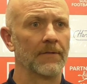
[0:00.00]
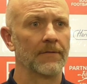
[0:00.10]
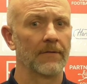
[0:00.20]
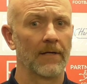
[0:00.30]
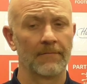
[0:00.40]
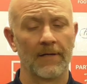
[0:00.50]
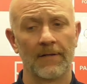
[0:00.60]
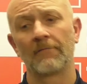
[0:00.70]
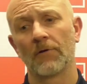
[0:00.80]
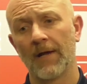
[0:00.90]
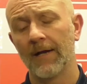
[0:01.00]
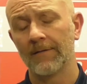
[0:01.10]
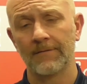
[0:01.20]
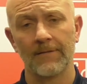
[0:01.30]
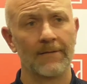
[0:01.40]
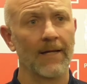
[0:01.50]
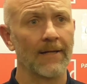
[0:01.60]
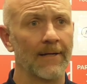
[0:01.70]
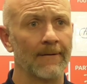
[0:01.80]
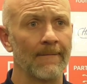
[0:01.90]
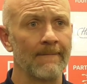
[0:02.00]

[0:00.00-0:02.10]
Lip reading: and they've gone out and done that.